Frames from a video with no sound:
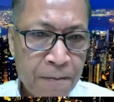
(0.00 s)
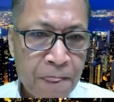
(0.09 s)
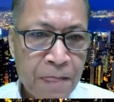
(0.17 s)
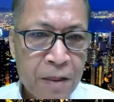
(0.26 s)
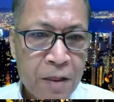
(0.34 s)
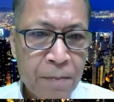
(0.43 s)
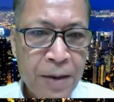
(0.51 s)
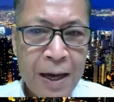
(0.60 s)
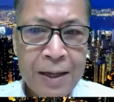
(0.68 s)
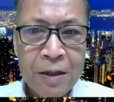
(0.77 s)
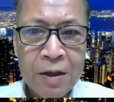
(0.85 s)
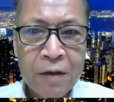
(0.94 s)
the
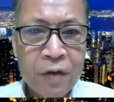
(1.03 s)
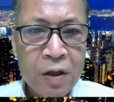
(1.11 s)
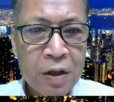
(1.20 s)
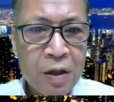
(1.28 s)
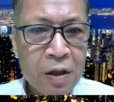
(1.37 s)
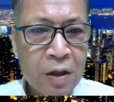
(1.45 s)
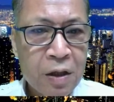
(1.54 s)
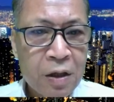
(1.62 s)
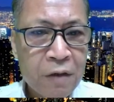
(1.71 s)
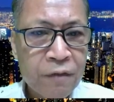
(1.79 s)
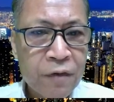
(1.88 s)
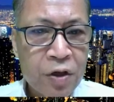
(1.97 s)
padding of the
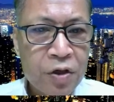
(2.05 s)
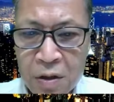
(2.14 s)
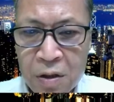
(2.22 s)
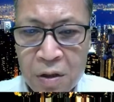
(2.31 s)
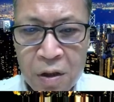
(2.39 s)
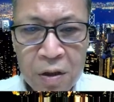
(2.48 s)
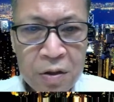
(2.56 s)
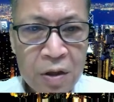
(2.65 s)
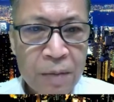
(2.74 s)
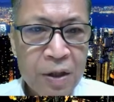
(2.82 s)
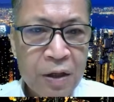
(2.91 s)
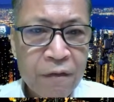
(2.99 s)
furniture also have to
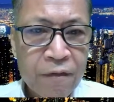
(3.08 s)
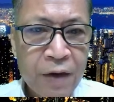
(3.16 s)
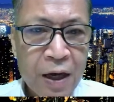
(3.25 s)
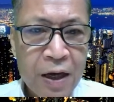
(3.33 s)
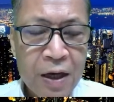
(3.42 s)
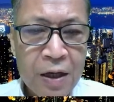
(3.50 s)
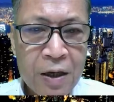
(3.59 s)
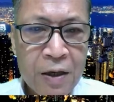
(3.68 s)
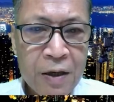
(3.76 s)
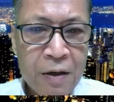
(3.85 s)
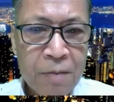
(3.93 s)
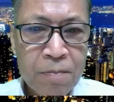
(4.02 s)
be
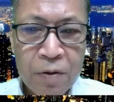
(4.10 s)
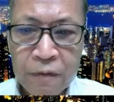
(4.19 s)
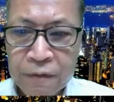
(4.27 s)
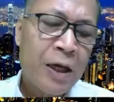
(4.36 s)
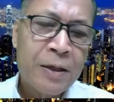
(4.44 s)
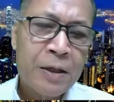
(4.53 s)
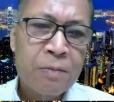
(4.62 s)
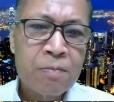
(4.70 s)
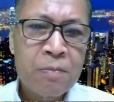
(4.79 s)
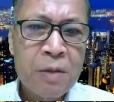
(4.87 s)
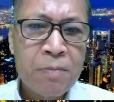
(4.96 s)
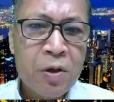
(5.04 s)
fireproof.
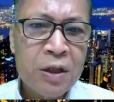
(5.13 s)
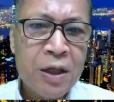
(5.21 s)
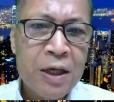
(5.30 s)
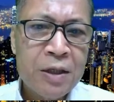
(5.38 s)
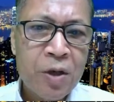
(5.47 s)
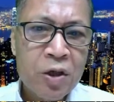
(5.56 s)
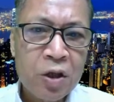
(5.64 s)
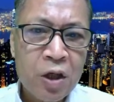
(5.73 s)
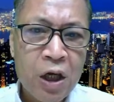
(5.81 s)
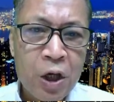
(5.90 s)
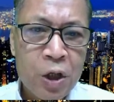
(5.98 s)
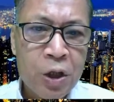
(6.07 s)
In most cases, because the
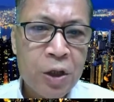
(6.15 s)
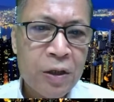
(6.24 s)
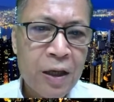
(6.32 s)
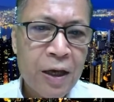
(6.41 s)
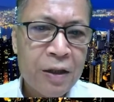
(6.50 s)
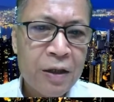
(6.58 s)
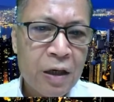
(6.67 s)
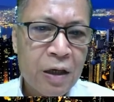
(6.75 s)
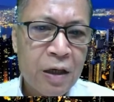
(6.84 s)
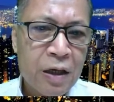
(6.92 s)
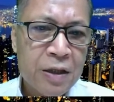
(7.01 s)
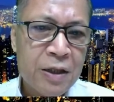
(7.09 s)
curtain and
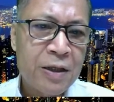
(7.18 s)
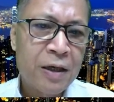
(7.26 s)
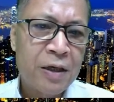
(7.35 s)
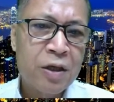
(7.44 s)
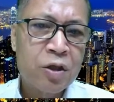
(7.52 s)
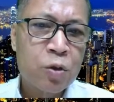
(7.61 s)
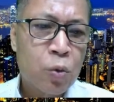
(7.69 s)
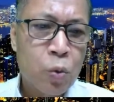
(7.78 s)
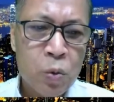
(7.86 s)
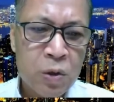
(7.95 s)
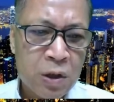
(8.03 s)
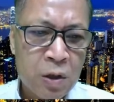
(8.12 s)
the sitting is
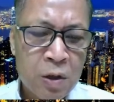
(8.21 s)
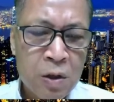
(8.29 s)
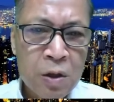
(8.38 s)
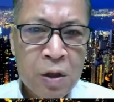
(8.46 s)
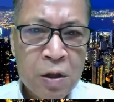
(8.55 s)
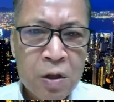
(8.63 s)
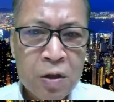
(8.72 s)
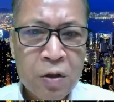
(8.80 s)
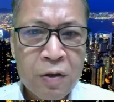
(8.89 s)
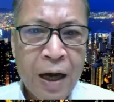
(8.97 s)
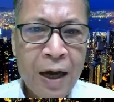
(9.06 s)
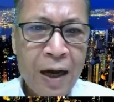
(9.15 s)
loose, So
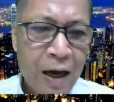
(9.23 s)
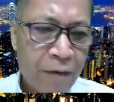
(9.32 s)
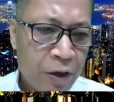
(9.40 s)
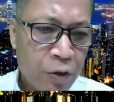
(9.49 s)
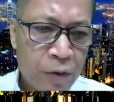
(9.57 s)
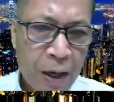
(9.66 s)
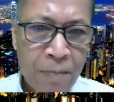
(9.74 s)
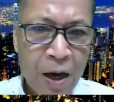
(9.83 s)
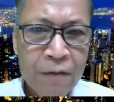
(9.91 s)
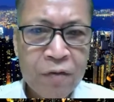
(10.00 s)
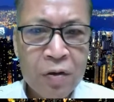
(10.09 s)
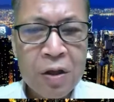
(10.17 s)
when you apply
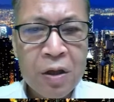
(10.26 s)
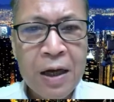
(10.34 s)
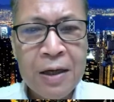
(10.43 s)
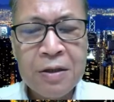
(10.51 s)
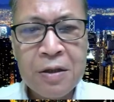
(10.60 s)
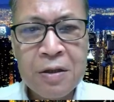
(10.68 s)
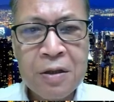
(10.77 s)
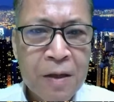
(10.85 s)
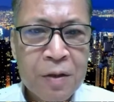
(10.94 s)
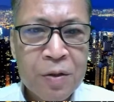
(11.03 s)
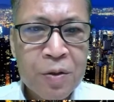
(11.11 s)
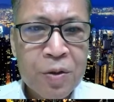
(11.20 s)
for the license,
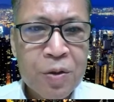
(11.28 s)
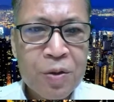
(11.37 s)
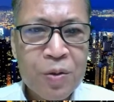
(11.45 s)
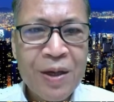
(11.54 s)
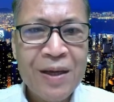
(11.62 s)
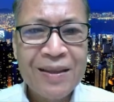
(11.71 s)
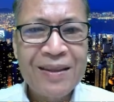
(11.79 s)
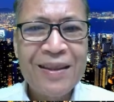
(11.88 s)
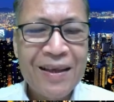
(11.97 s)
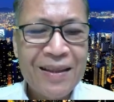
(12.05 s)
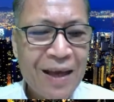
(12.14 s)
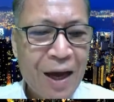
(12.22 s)
during
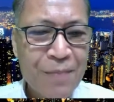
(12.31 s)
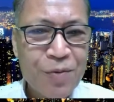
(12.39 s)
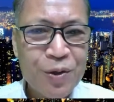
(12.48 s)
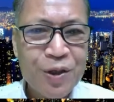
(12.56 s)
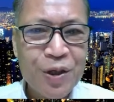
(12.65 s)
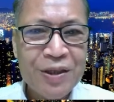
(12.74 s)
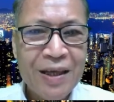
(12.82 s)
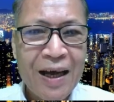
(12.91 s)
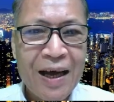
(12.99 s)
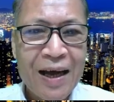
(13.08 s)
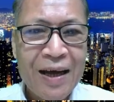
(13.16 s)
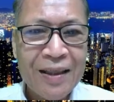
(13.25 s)
that time you just
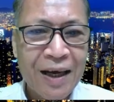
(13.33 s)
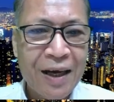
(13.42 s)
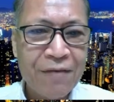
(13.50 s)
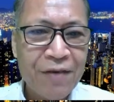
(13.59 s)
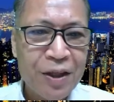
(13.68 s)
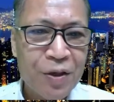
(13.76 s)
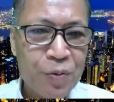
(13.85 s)
take away the loose